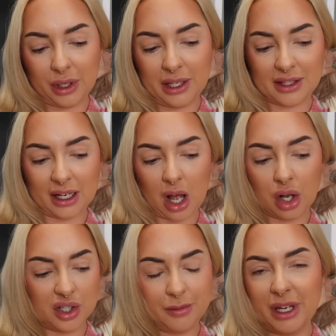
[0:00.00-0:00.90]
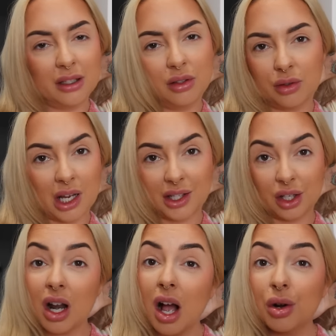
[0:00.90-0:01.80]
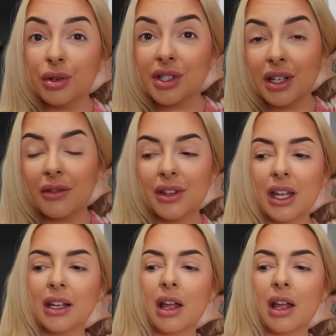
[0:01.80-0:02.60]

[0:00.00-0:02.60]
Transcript: he's like, I'll just meet you guys at your house and everything.